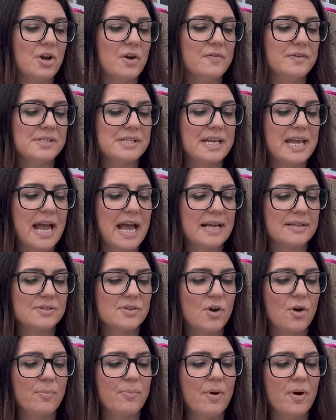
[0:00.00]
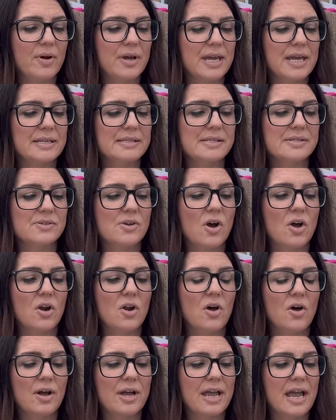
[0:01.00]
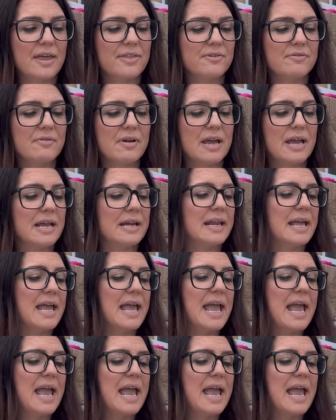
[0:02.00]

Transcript: Obviously it has got pockets, it's got a lot of gathering,